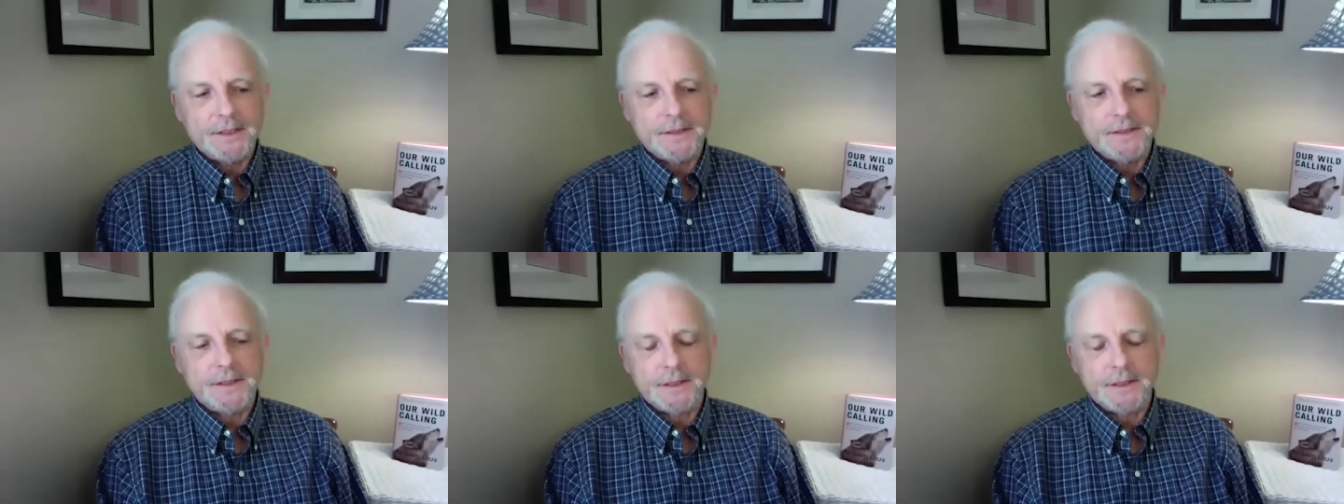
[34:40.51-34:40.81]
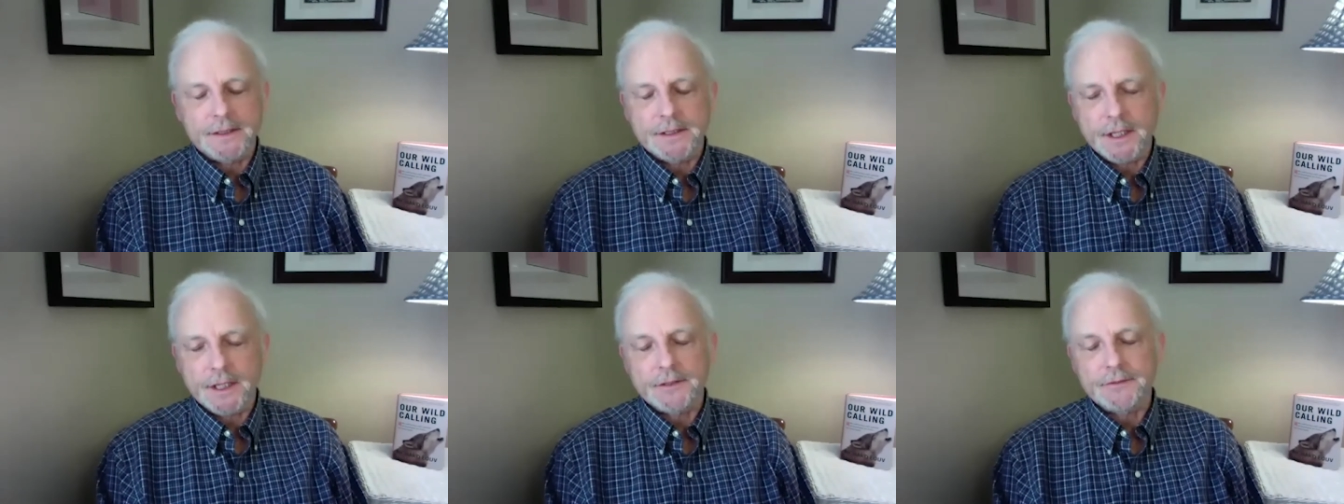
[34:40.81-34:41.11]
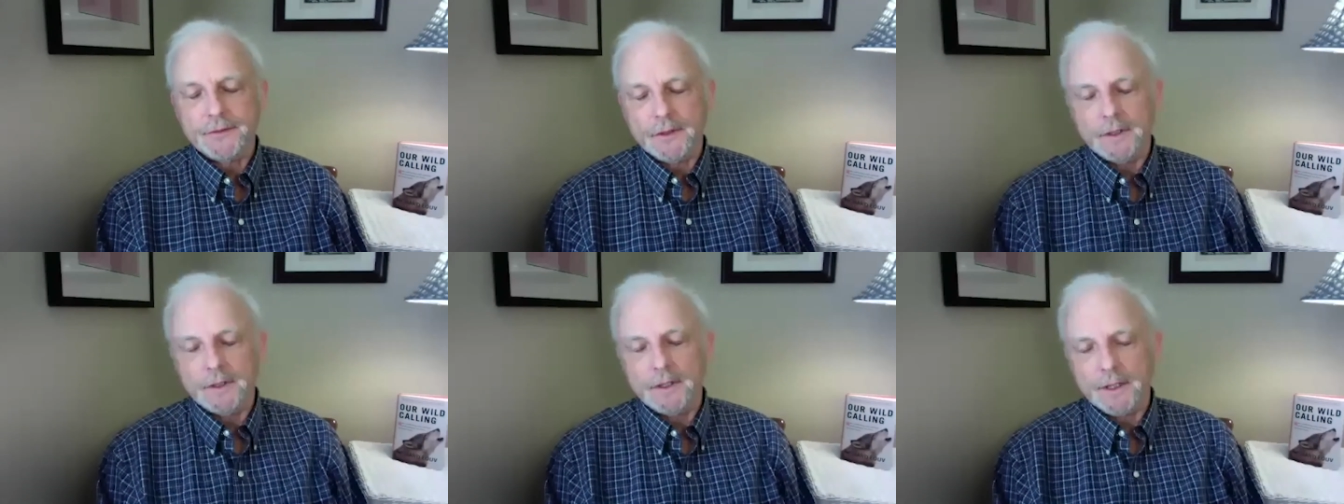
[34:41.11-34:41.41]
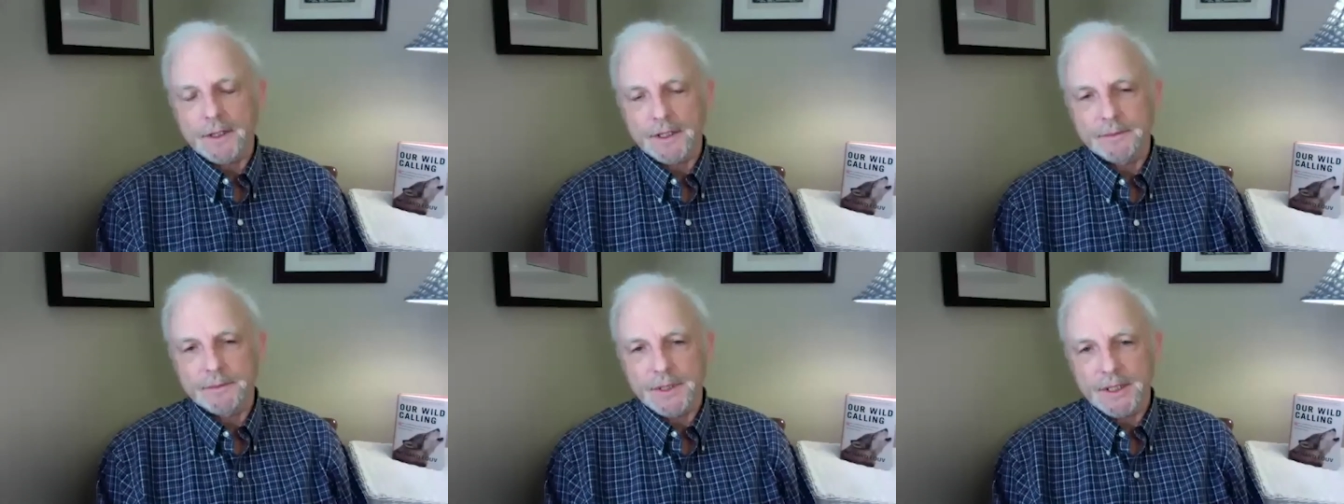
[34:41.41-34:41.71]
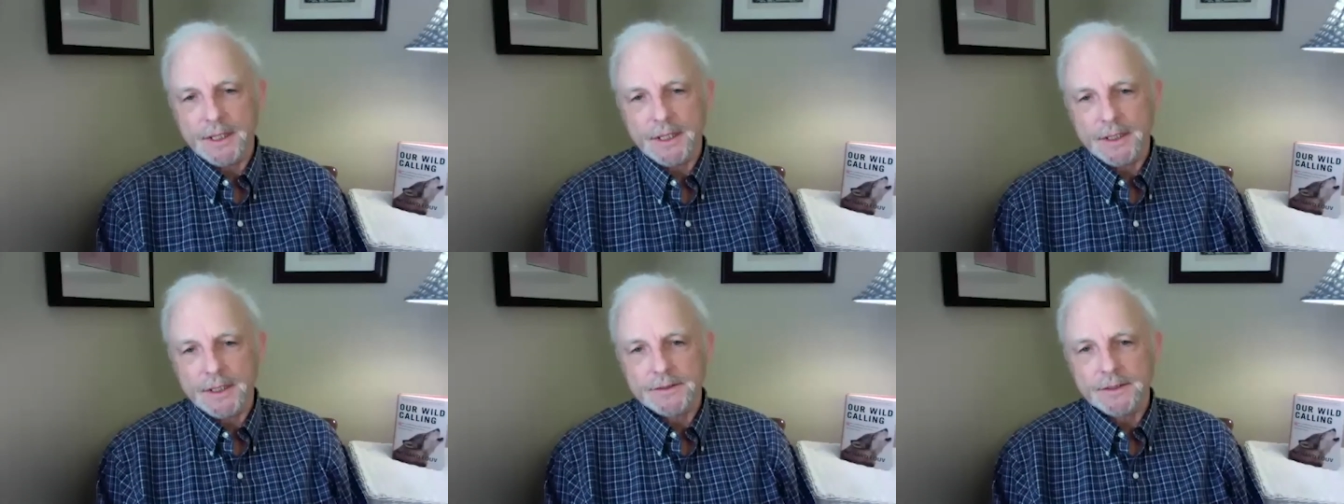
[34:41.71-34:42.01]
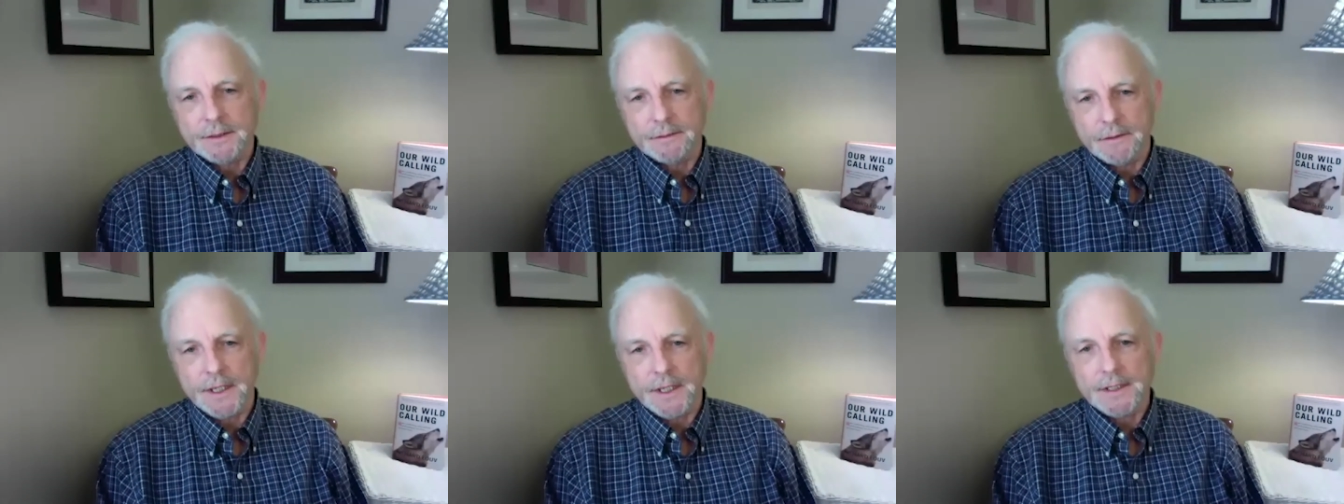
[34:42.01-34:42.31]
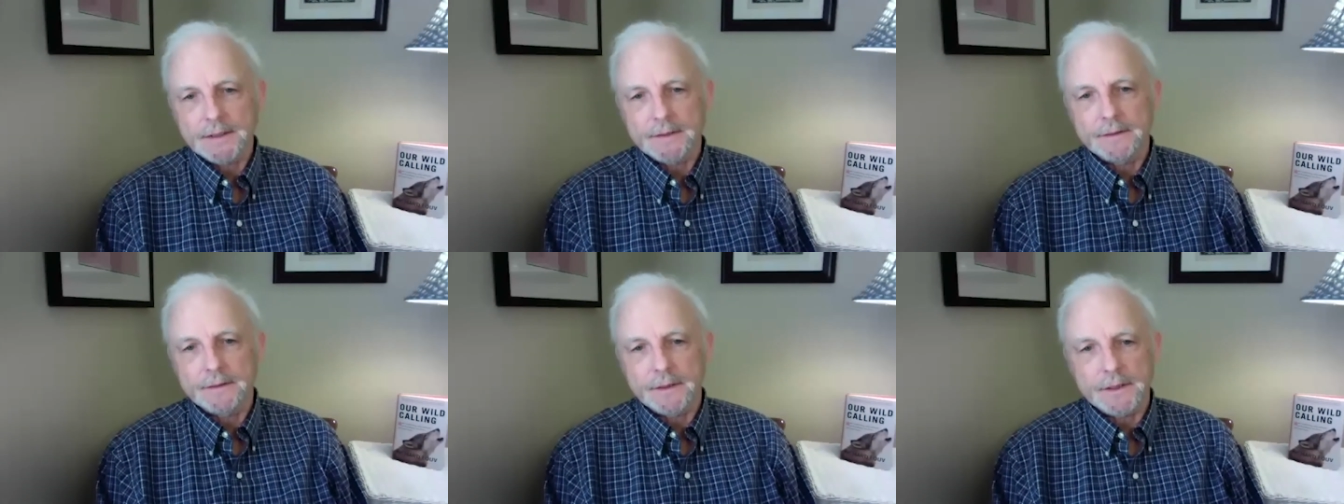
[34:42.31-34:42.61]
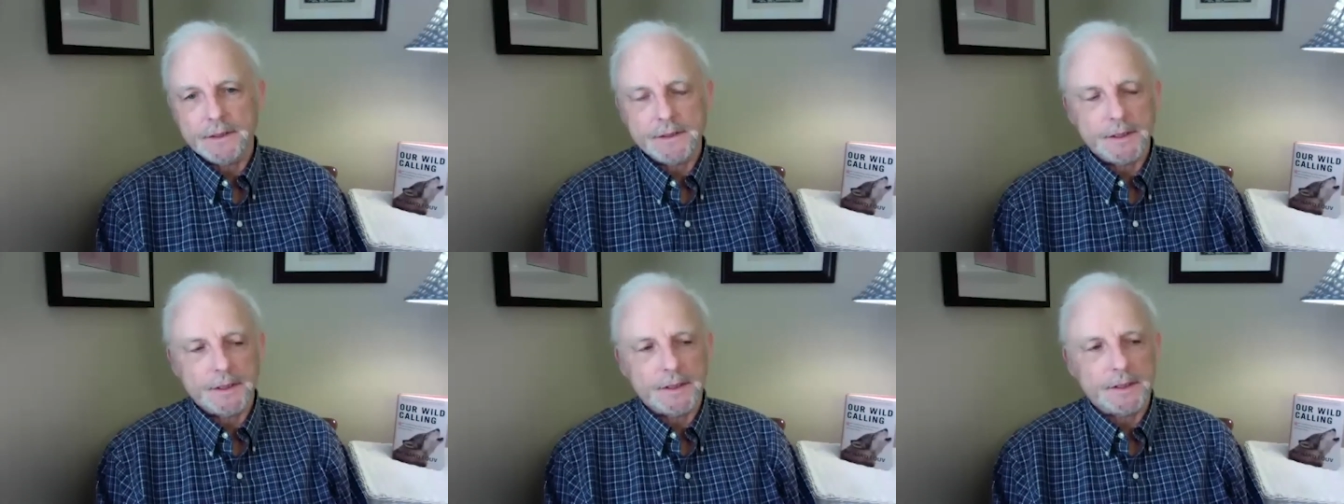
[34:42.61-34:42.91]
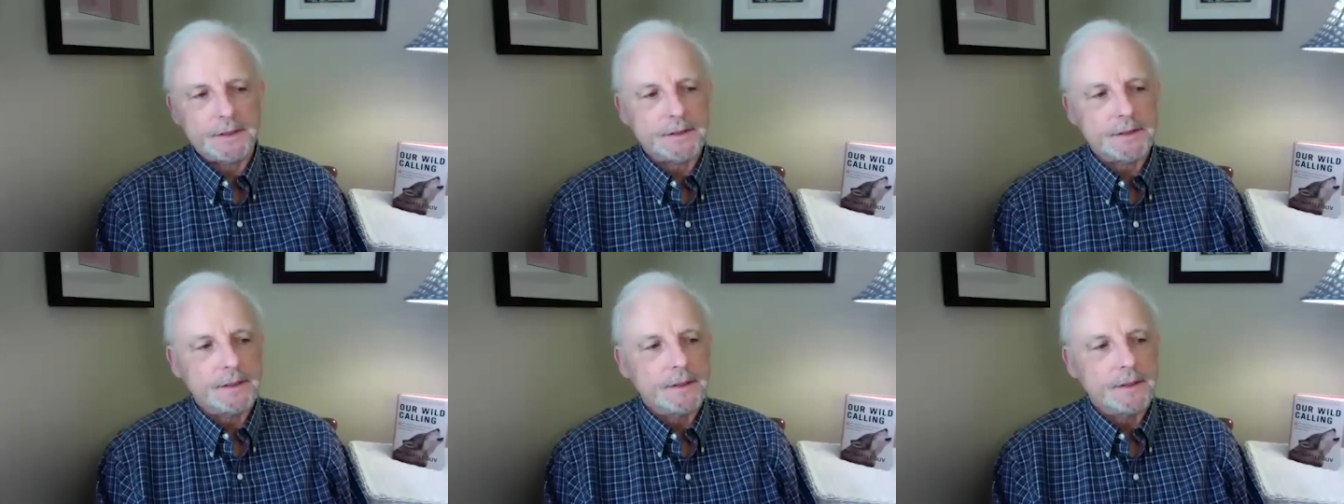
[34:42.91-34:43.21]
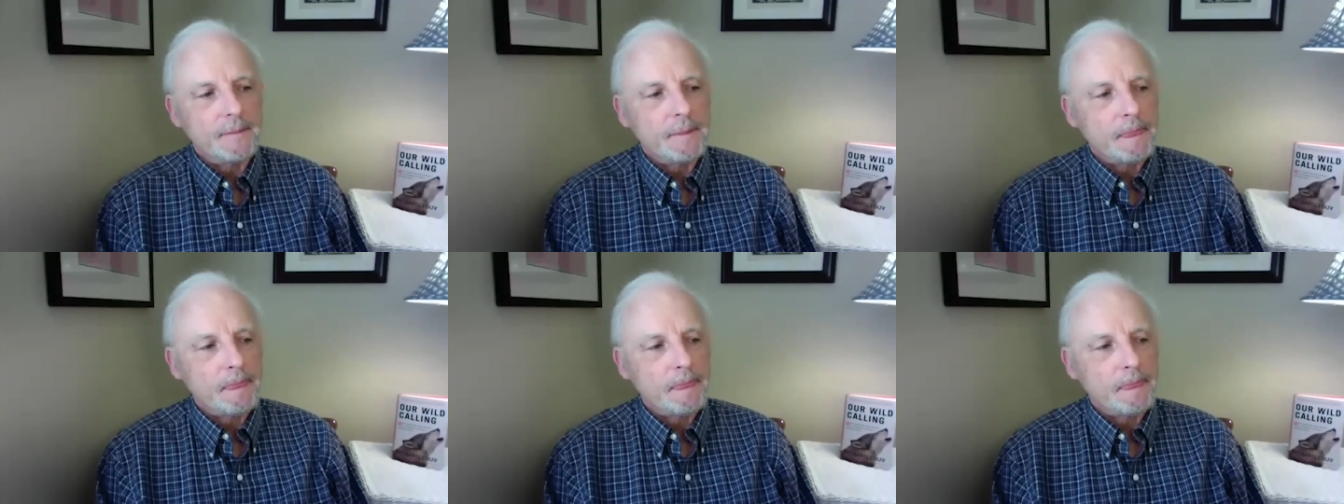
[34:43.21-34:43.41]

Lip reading: the successful argument, has the right to exist,